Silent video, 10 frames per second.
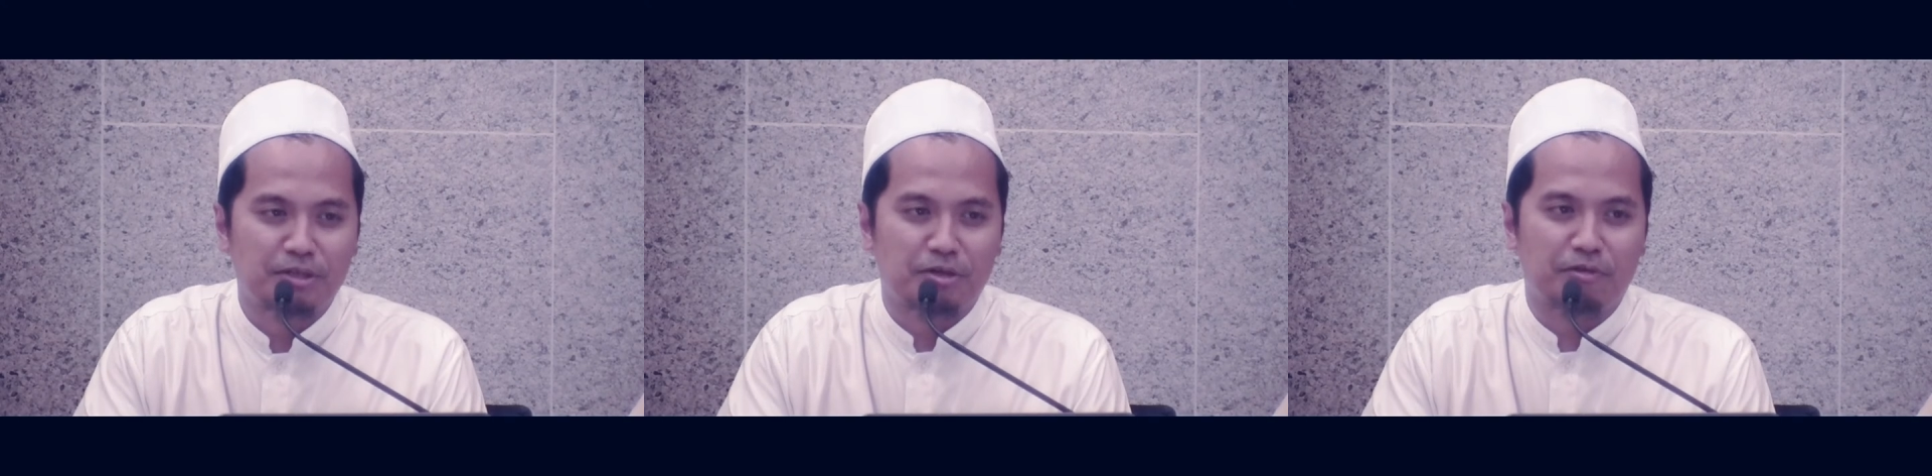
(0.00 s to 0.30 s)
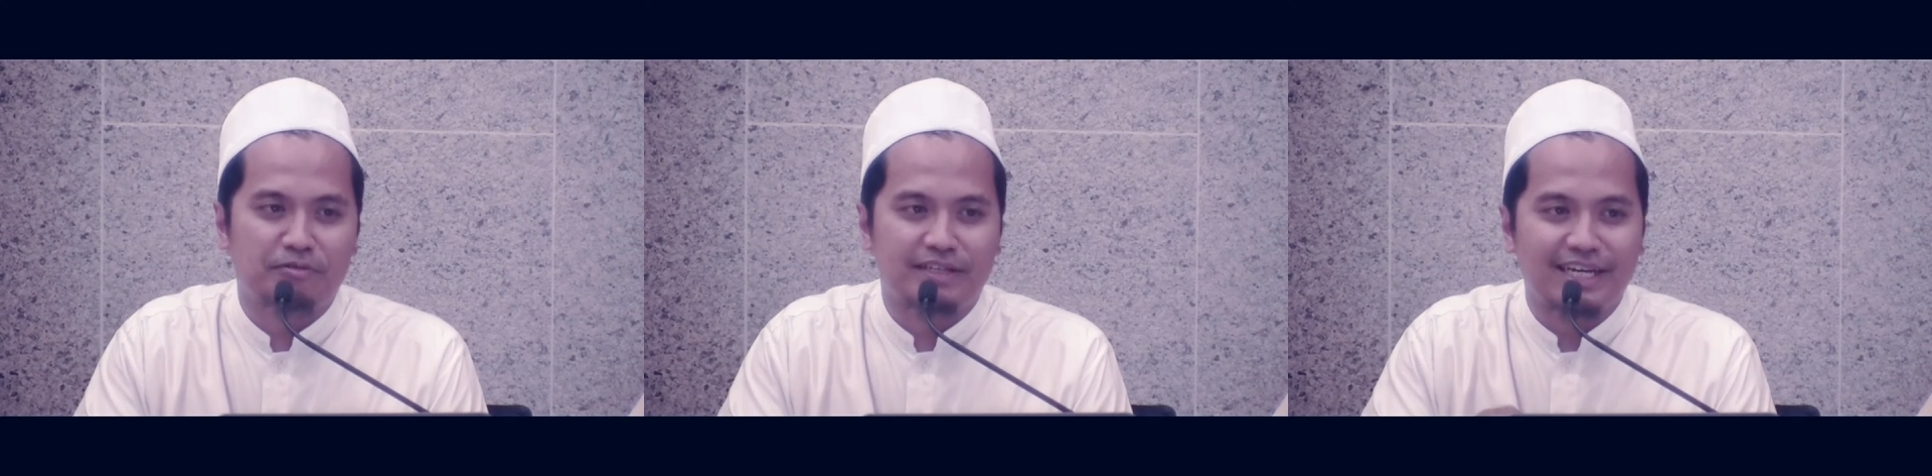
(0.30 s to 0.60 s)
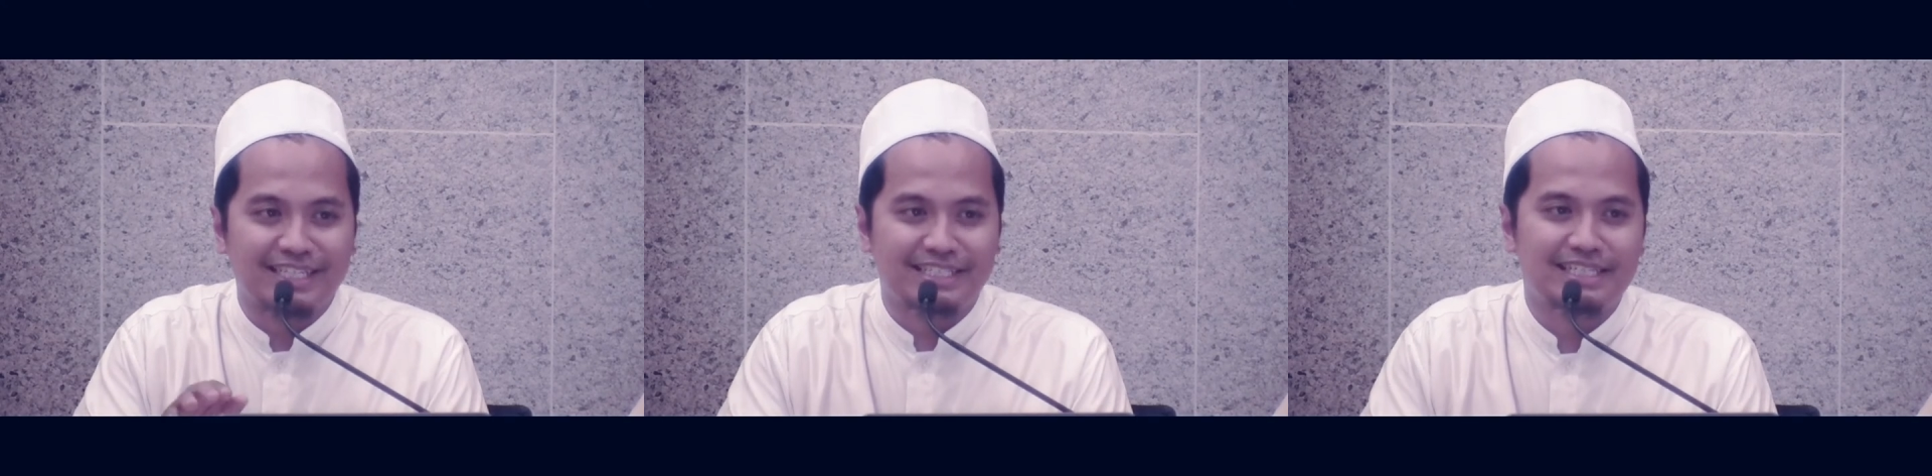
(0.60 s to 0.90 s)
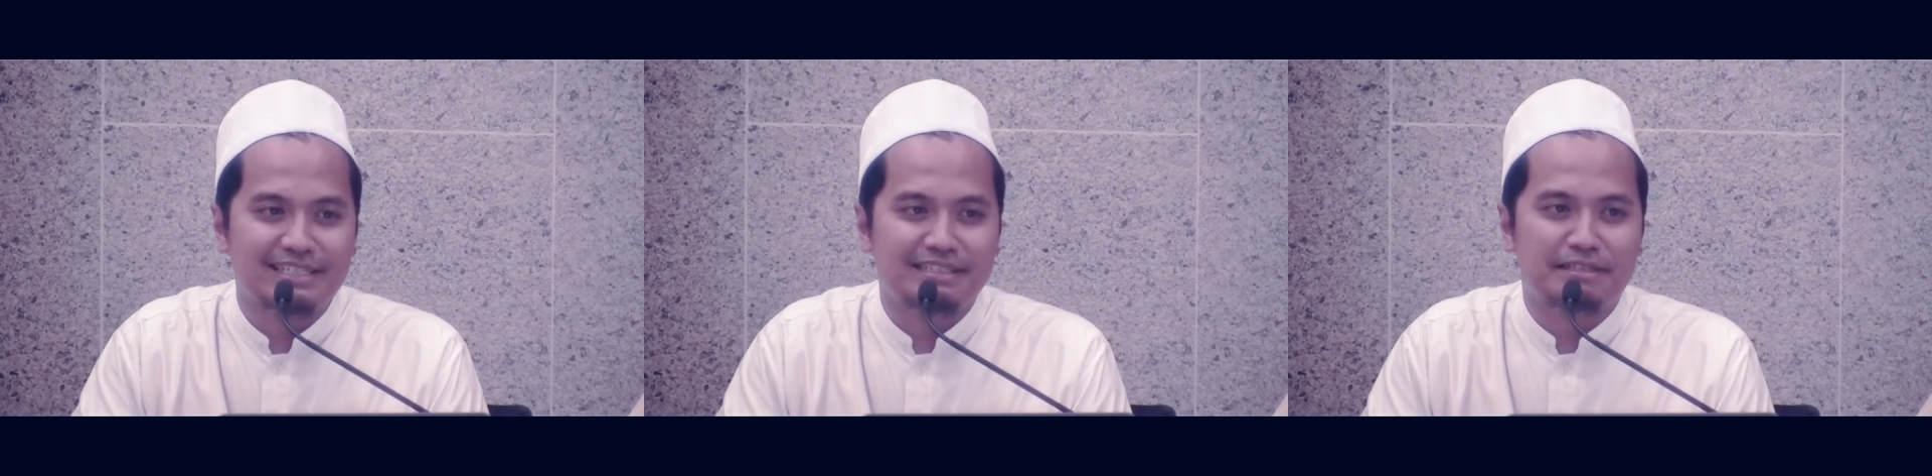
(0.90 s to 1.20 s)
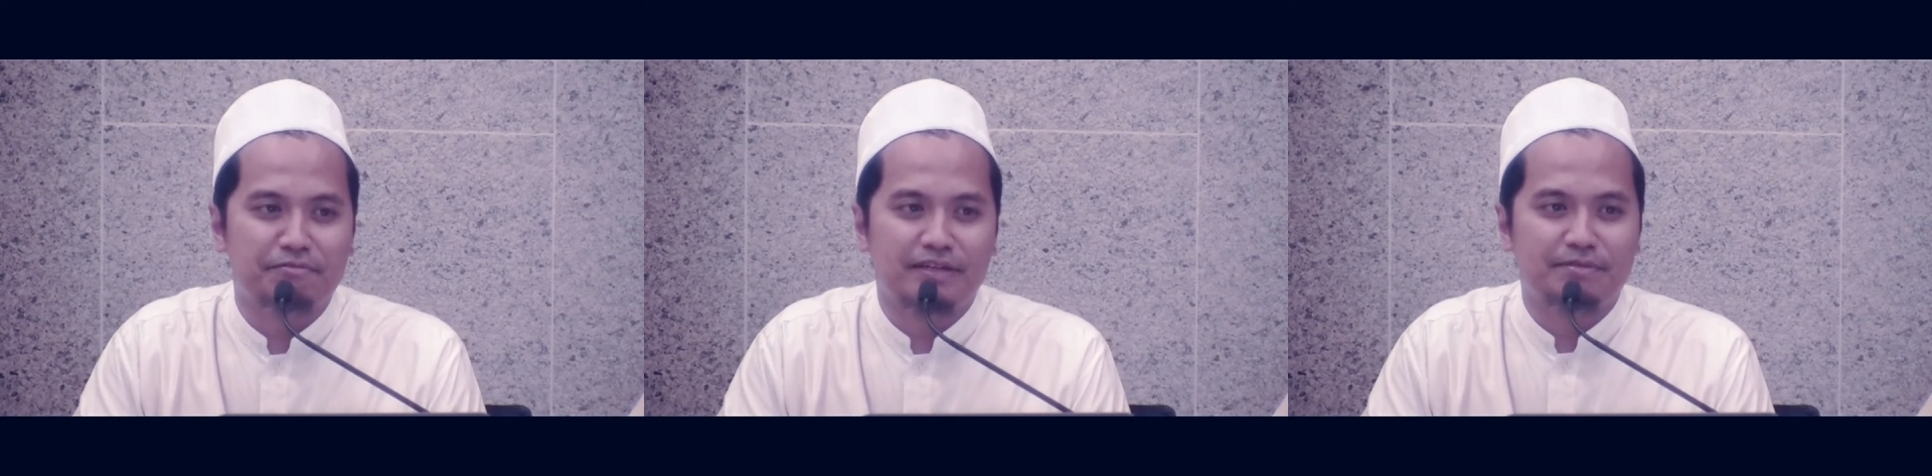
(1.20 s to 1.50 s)
of their ideals, they
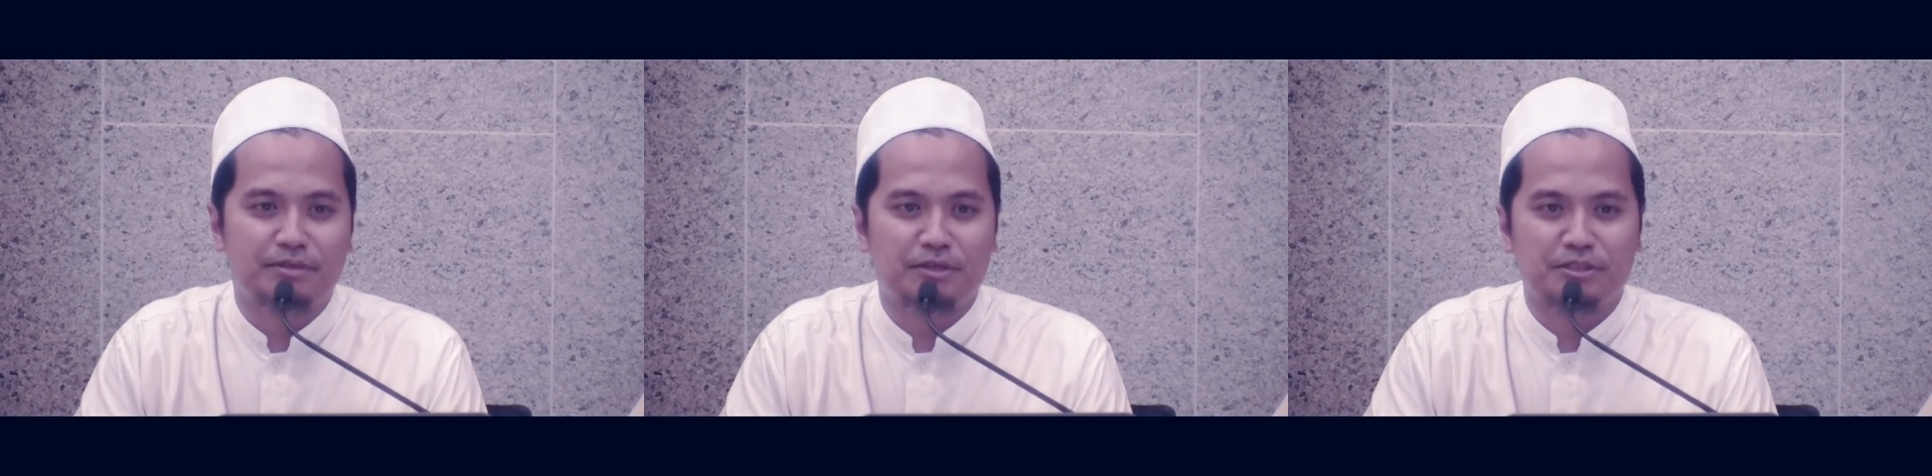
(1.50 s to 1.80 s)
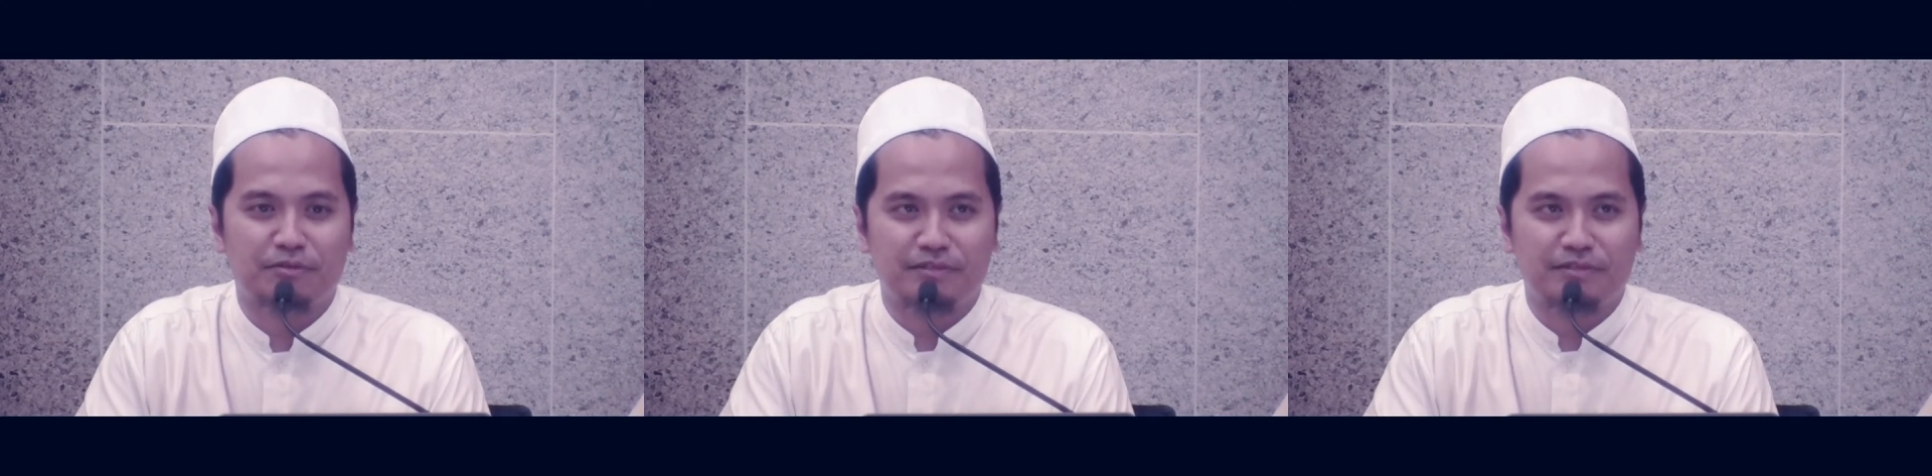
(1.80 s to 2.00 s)
fight because of